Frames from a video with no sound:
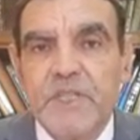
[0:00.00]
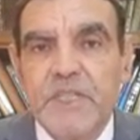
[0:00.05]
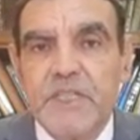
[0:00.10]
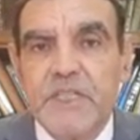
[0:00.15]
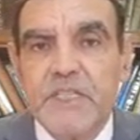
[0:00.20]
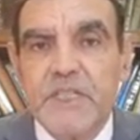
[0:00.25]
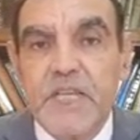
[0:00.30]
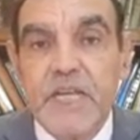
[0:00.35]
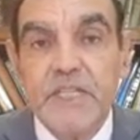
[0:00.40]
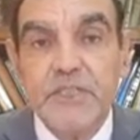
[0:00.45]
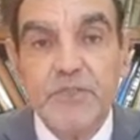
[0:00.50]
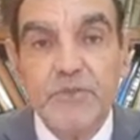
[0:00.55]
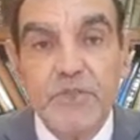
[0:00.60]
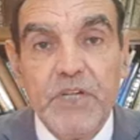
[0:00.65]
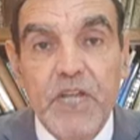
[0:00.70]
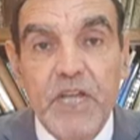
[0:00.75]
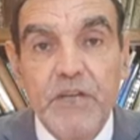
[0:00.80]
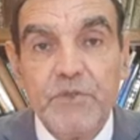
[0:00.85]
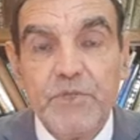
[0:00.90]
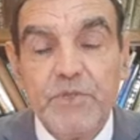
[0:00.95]
Inside
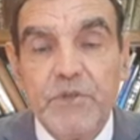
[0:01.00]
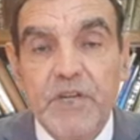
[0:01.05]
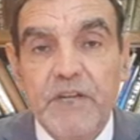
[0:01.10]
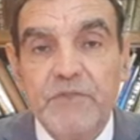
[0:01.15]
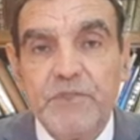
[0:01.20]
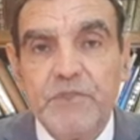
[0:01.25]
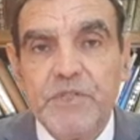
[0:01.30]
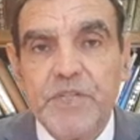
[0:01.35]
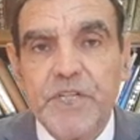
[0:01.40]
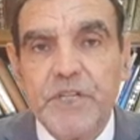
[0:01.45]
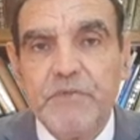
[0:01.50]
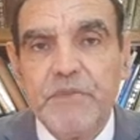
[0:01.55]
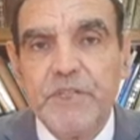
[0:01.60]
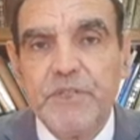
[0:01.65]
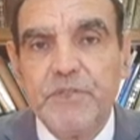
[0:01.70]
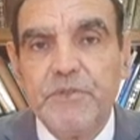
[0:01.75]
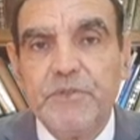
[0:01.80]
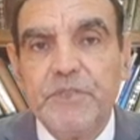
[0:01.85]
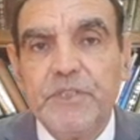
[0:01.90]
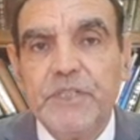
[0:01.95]
your house, you have to check
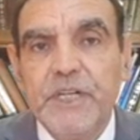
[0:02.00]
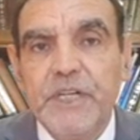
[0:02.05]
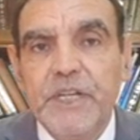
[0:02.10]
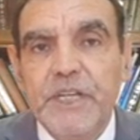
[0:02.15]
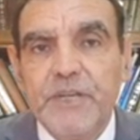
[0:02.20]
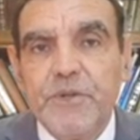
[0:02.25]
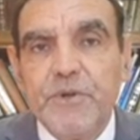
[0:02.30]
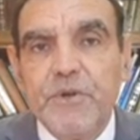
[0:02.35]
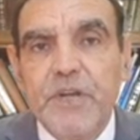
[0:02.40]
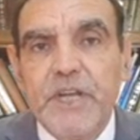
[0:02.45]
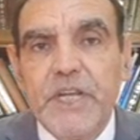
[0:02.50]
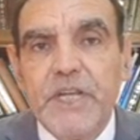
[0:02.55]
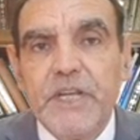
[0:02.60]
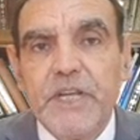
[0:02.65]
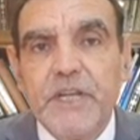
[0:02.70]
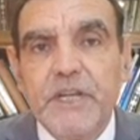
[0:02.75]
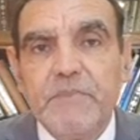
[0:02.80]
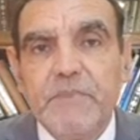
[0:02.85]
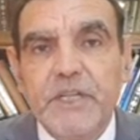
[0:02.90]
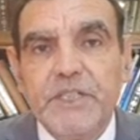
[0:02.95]
with your
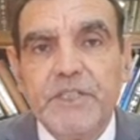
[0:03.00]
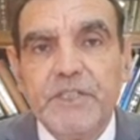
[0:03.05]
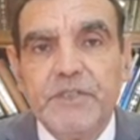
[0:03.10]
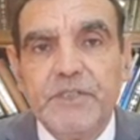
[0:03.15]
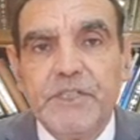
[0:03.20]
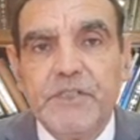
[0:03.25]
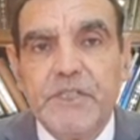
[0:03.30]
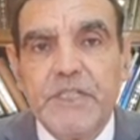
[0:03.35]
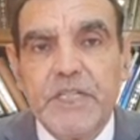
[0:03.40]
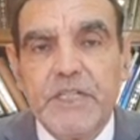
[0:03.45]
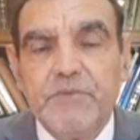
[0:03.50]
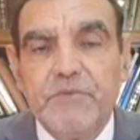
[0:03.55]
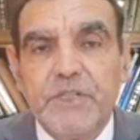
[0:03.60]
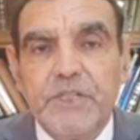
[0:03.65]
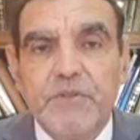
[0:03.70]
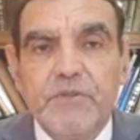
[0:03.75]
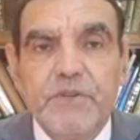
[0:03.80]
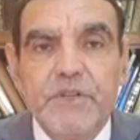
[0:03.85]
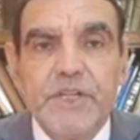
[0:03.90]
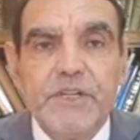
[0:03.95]
cleaning materials and
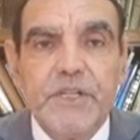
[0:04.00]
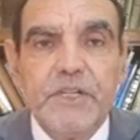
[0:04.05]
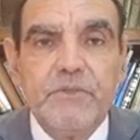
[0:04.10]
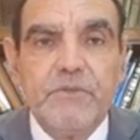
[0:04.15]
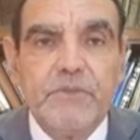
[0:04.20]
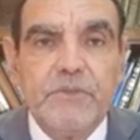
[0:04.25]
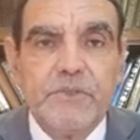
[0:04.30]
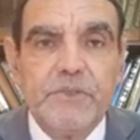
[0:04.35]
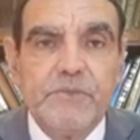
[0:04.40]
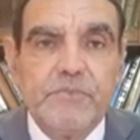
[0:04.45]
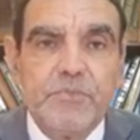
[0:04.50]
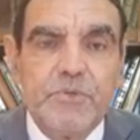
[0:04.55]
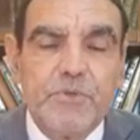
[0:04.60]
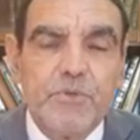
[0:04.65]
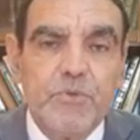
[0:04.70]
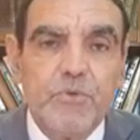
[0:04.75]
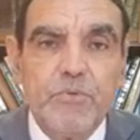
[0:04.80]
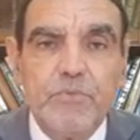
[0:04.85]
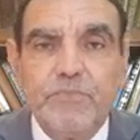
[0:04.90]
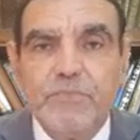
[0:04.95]
with cleaning or
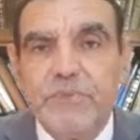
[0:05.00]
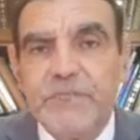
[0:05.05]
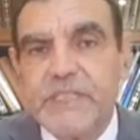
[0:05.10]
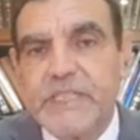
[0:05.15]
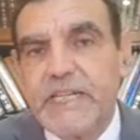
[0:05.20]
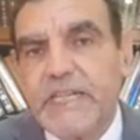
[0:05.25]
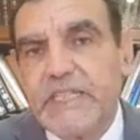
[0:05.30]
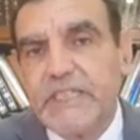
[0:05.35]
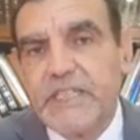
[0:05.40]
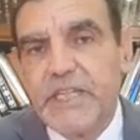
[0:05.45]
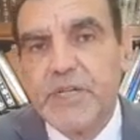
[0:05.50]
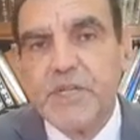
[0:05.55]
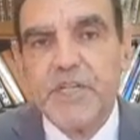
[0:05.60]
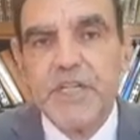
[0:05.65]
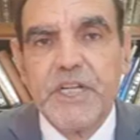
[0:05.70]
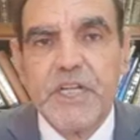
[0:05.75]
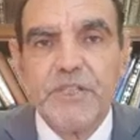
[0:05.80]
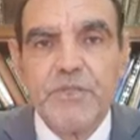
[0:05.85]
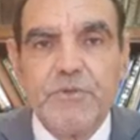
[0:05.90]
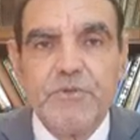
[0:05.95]
soap,
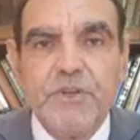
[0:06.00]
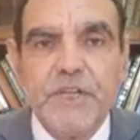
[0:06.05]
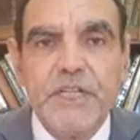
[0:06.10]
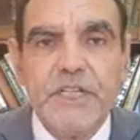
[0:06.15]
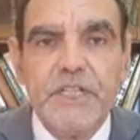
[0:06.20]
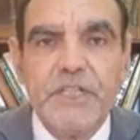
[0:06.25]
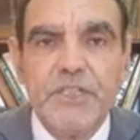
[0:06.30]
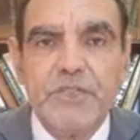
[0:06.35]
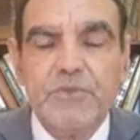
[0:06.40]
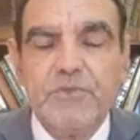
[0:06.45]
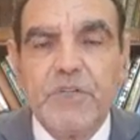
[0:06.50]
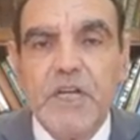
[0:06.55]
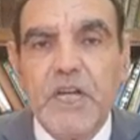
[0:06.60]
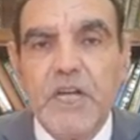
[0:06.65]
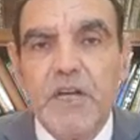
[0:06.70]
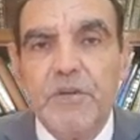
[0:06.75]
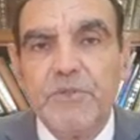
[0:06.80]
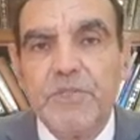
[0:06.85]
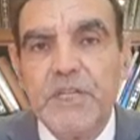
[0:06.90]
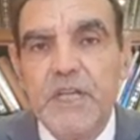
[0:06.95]
sanitation and cleaning in your
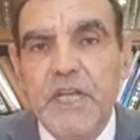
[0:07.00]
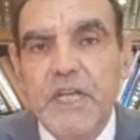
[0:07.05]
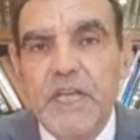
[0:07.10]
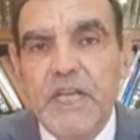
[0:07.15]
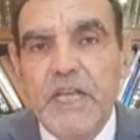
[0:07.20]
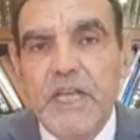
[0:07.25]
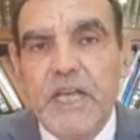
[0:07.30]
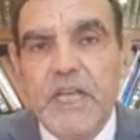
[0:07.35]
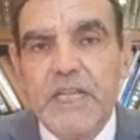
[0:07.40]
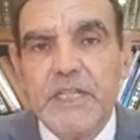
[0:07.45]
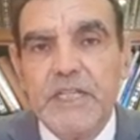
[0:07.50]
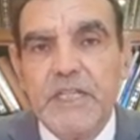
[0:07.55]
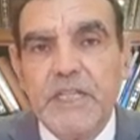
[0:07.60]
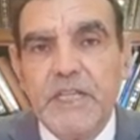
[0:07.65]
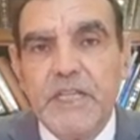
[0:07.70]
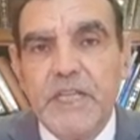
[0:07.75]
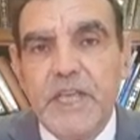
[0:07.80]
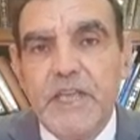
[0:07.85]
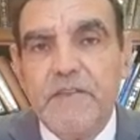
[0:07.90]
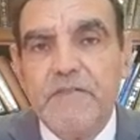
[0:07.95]
house, and
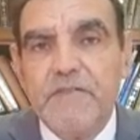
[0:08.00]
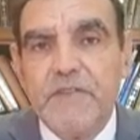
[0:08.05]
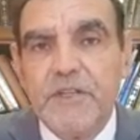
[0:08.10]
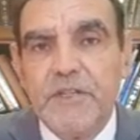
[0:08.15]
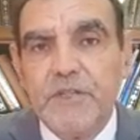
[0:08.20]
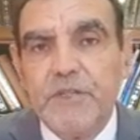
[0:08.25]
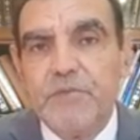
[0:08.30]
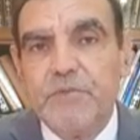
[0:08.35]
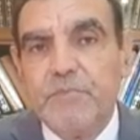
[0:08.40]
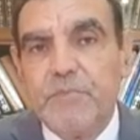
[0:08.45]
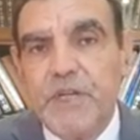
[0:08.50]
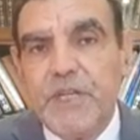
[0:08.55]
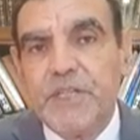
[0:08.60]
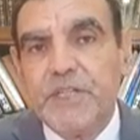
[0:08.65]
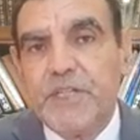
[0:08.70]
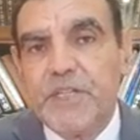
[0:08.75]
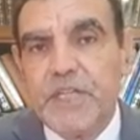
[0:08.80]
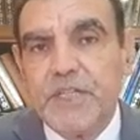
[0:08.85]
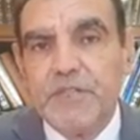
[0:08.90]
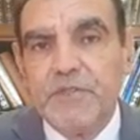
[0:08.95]
even the
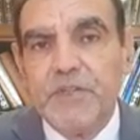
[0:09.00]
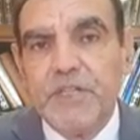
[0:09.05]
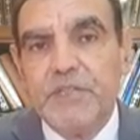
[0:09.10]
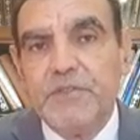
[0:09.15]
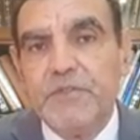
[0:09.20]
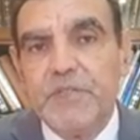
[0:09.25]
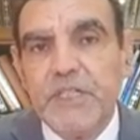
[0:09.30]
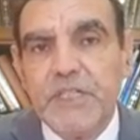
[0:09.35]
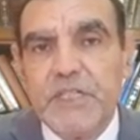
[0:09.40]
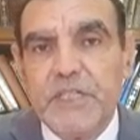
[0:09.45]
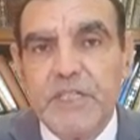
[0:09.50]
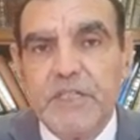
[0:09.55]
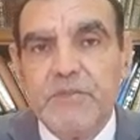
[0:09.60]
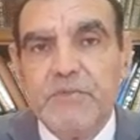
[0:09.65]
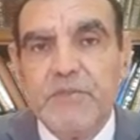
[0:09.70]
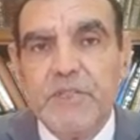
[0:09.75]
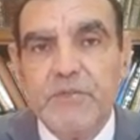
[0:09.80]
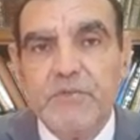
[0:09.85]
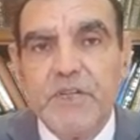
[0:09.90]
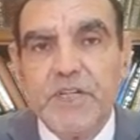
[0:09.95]
bleach that you are using
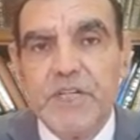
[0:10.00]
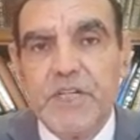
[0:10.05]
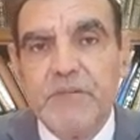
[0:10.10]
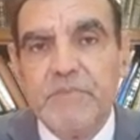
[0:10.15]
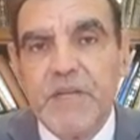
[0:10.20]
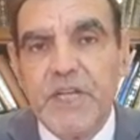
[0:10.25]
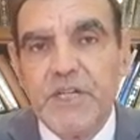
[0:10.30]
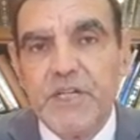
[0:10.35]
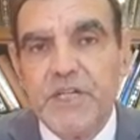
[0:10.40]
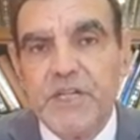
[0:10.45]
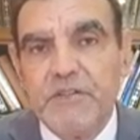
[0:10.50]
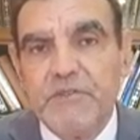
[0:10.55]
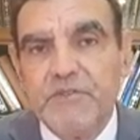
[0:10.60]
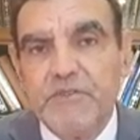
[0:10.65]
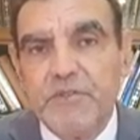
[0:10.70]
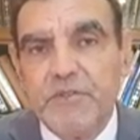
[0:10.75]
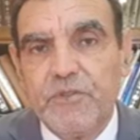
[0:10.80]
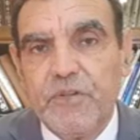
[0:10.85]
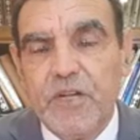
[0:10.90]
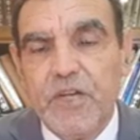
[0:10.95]
in washing machine
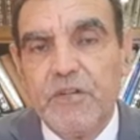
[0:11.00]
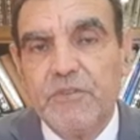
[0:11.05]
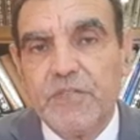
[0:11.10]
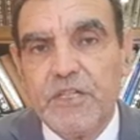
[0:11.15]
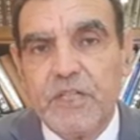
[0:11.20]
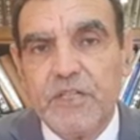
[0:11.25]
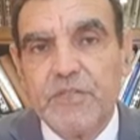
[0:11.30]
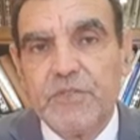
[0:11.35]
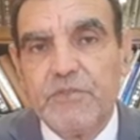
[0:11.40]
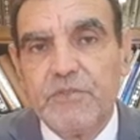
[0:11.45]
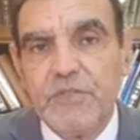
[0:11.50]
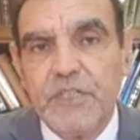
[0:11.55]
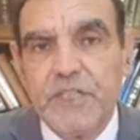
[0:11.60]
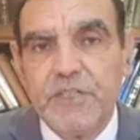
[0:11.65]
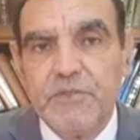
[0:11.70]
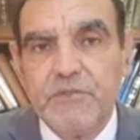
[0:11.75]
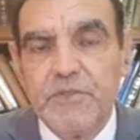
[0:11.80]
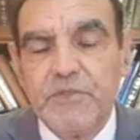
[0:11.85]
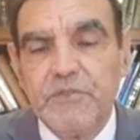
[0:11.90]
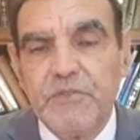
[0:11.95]
for clothes, and so
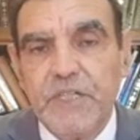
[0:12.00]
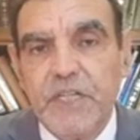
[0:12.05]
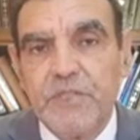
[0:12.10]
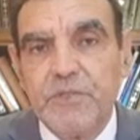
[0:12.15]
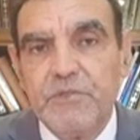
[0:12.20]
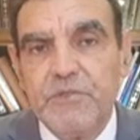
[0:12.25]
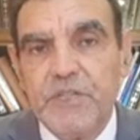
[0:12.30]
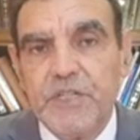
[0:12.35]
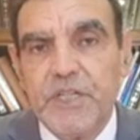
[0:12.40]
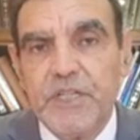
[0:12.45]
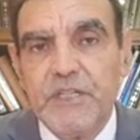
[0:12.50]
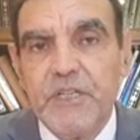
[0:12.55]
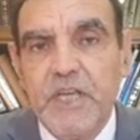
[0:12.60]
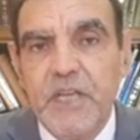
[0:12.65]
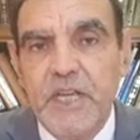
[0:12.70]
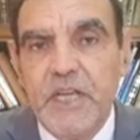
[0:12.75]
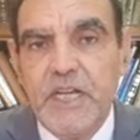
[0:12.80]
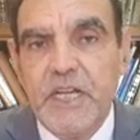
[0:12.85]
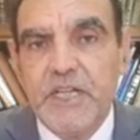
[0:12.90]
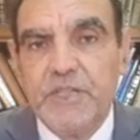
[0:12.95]
that you should not touch it
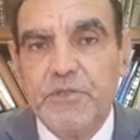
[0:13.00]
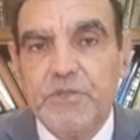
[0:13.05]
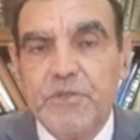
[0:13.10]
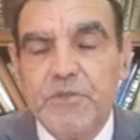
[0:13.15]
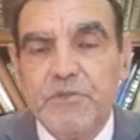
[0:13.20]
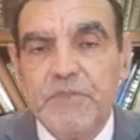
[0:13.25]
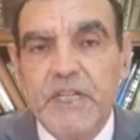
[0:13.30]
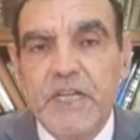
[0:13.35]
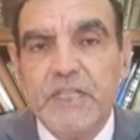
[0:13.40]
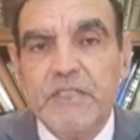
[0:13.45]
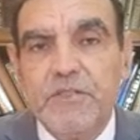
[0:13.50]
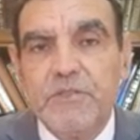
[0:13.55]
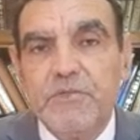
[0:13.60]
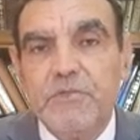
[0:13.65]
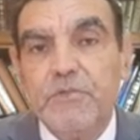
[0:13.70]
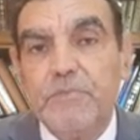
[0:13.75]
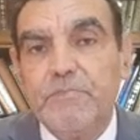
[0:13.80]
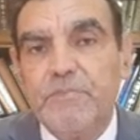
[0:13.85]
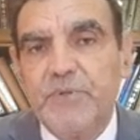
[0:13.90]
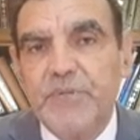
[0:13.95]
and you should not
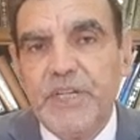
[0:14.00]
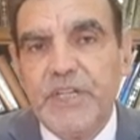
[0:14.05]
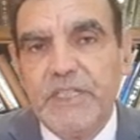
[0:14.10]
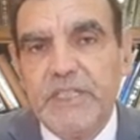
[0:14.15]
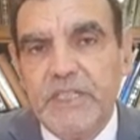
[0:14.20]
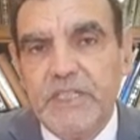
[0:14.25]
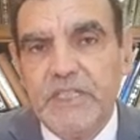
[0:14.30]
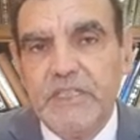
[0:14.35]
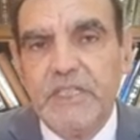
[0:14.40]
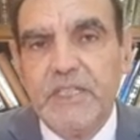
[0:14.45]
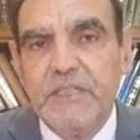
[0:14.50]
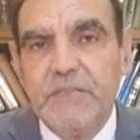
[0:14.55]
breathe it.